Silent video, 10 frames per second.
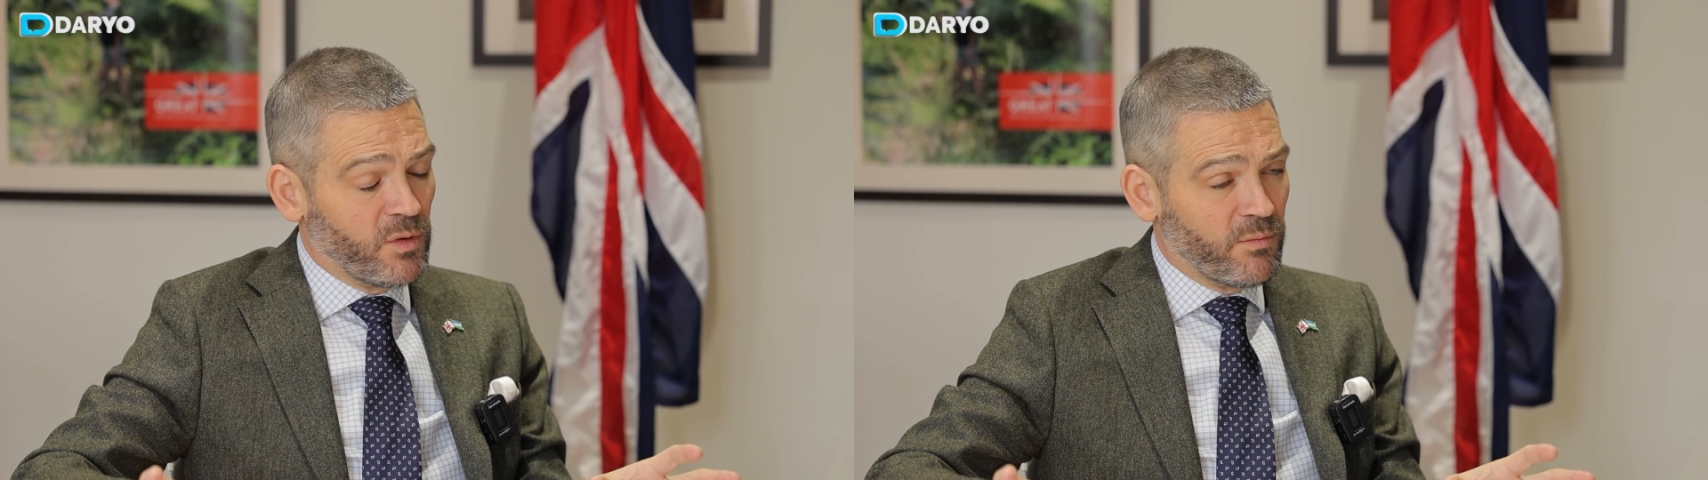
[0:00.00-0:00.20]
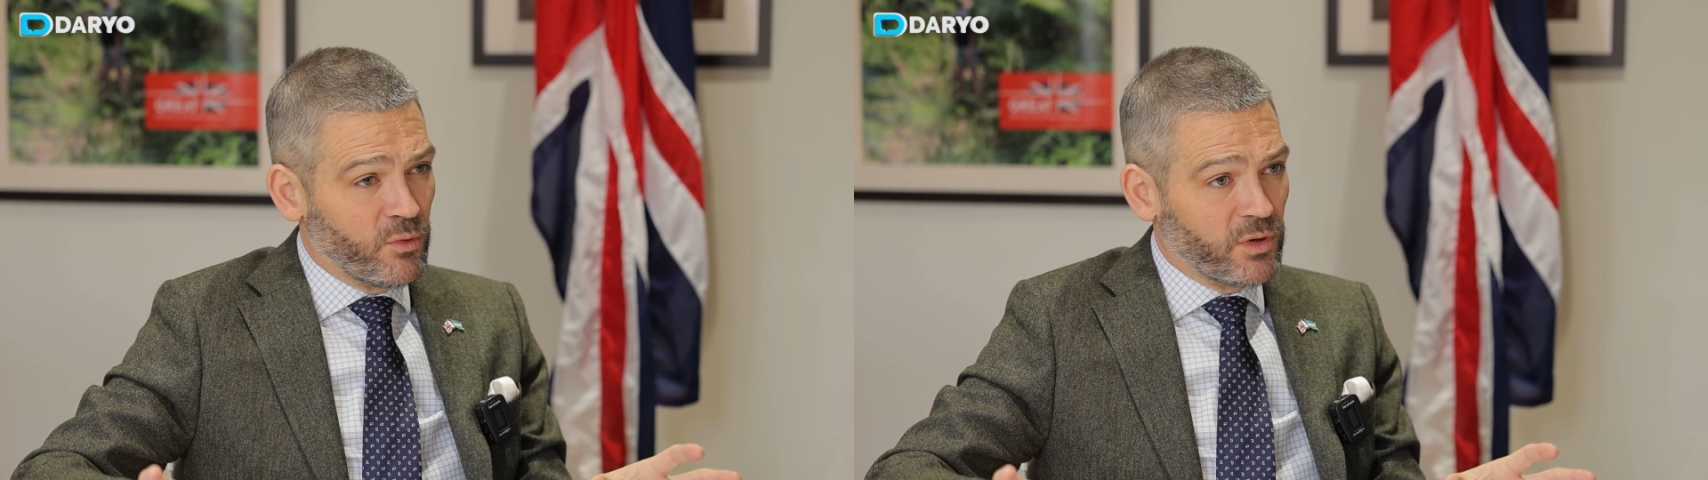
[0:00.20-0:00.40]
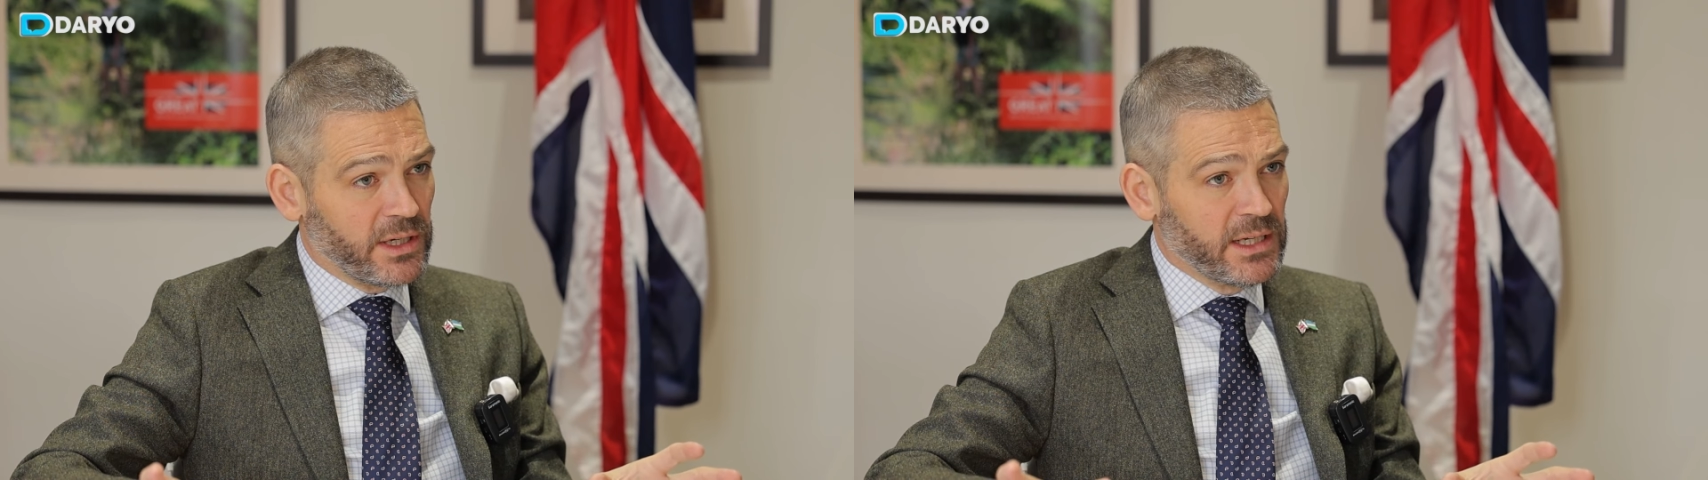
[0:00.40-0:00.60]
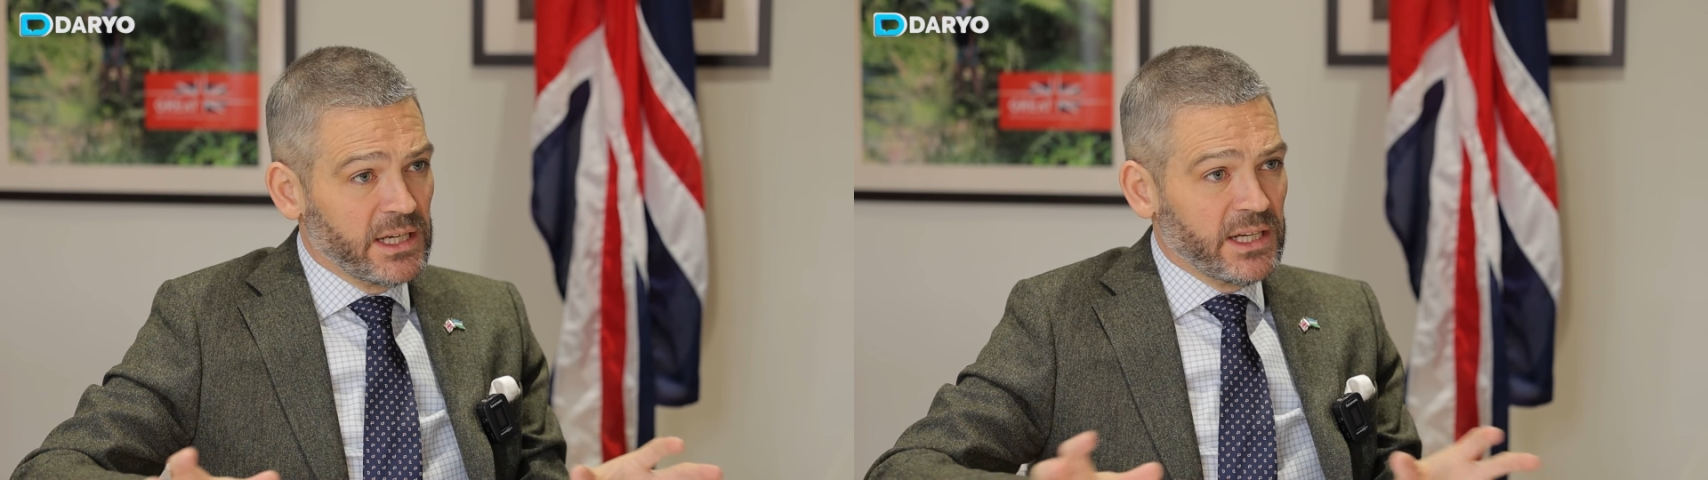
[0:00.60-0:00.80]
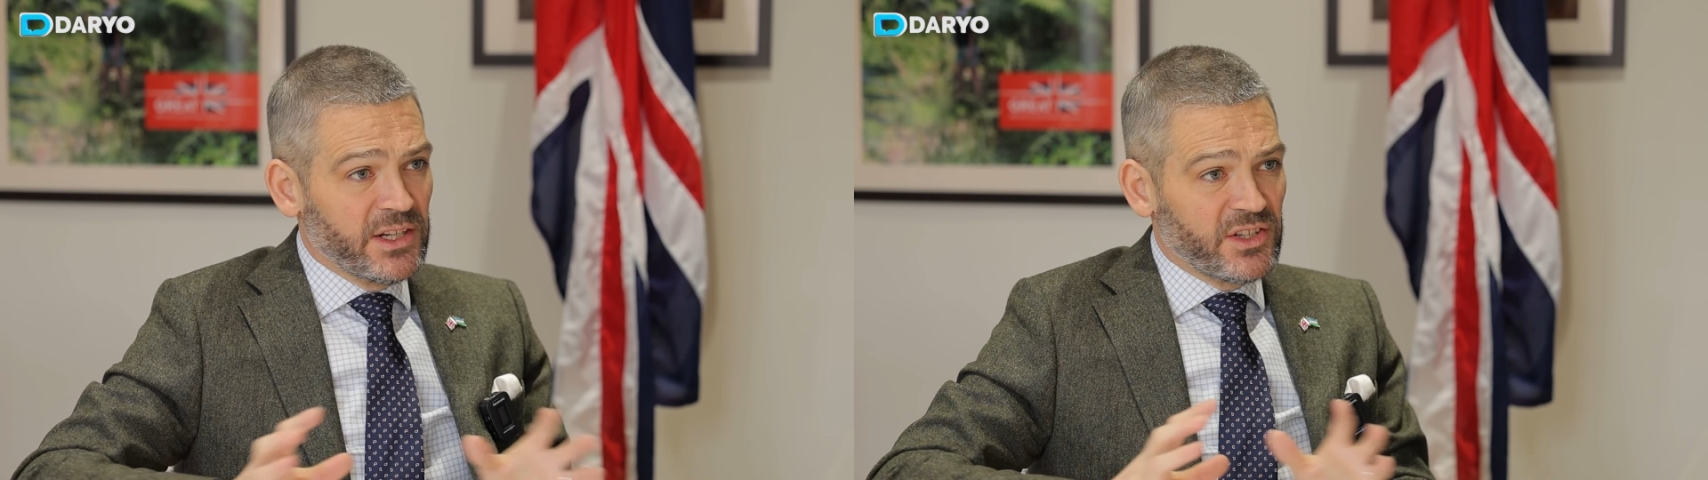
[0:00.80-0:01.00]
broadly.
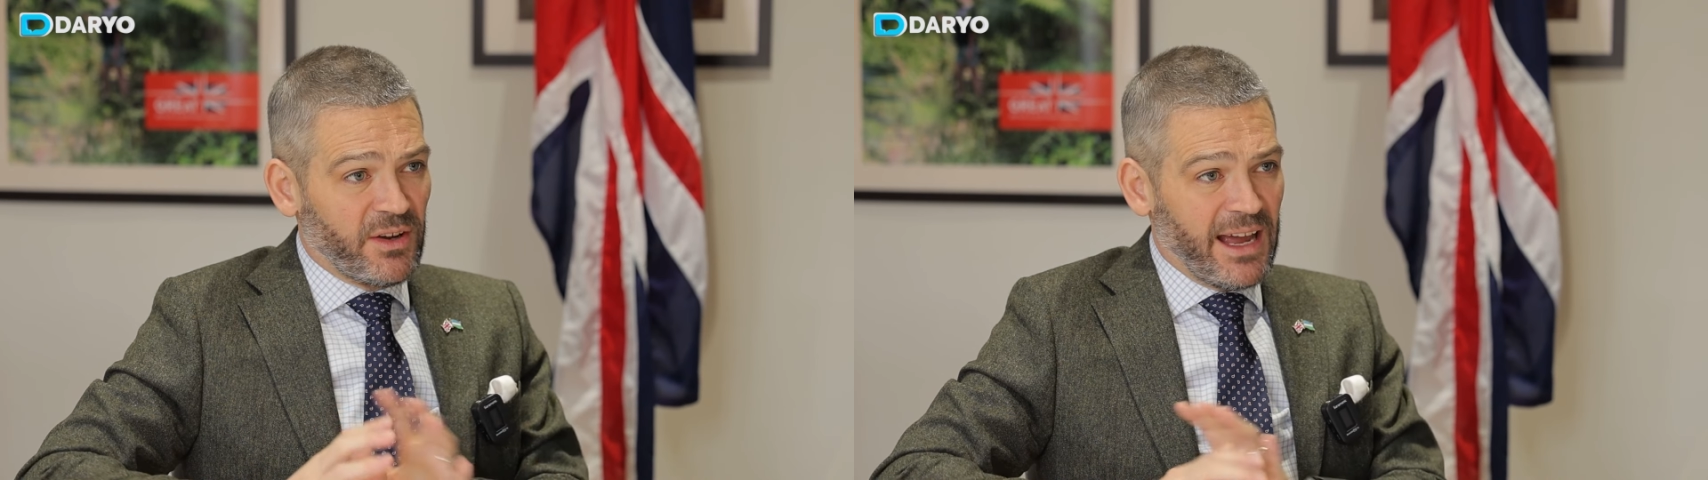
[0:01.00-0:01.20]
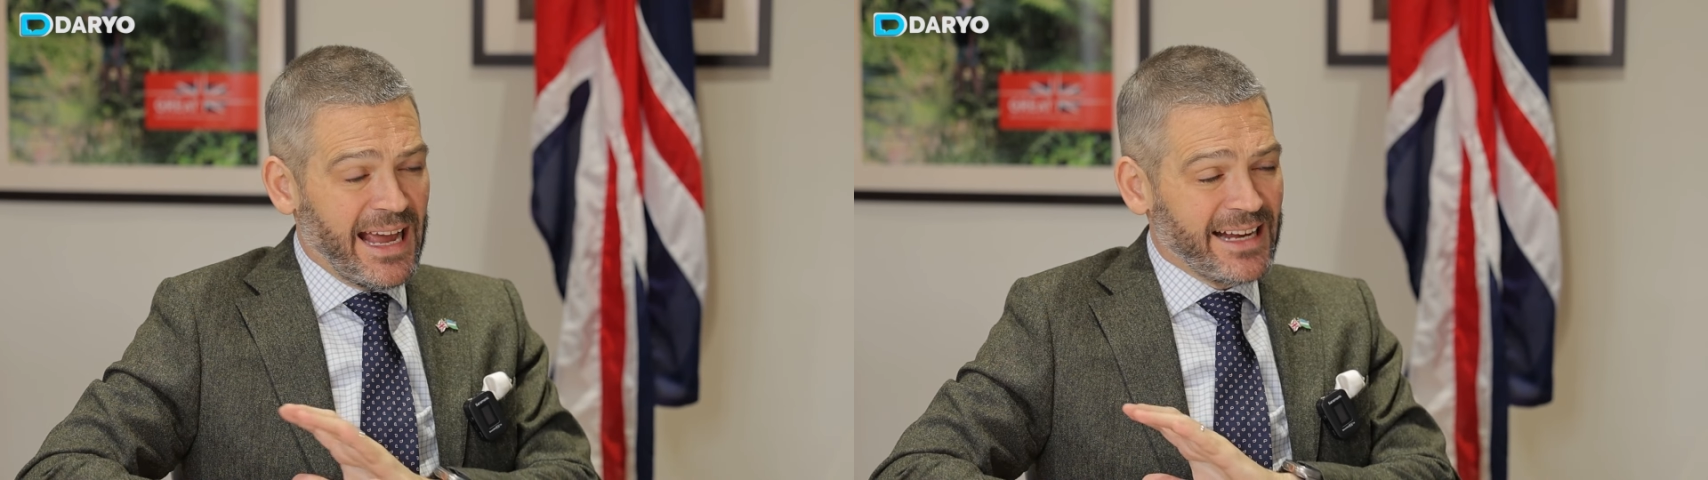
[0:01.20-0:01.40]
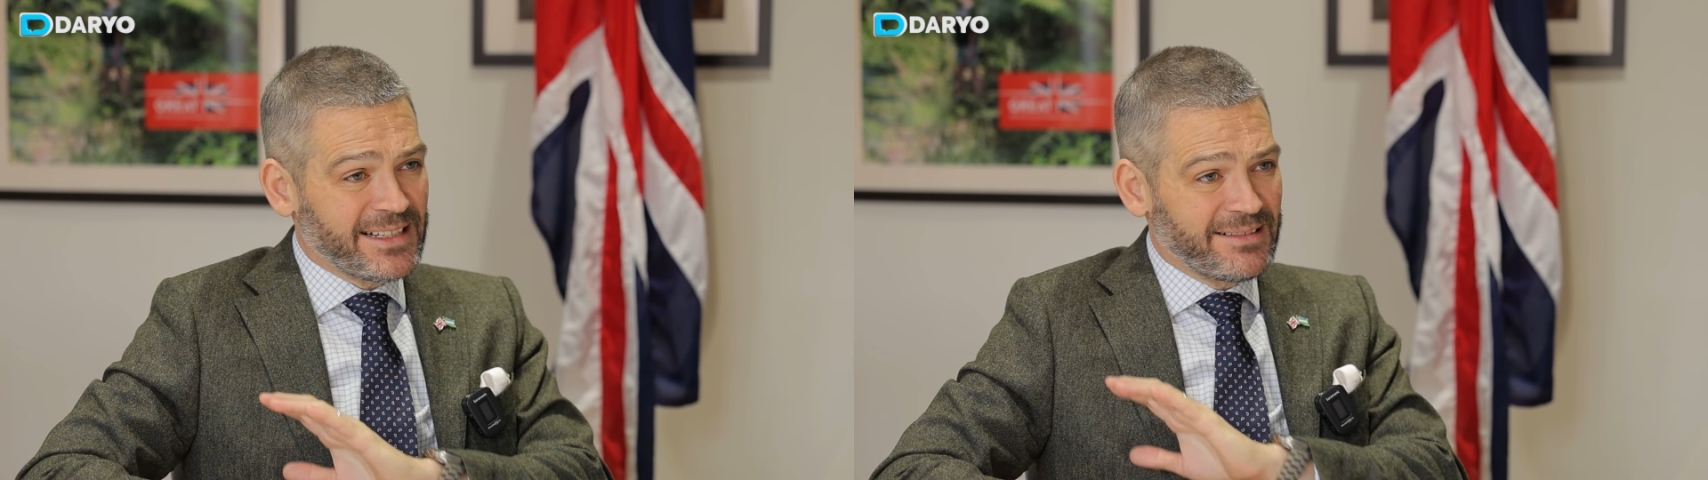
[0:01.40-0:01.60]
So I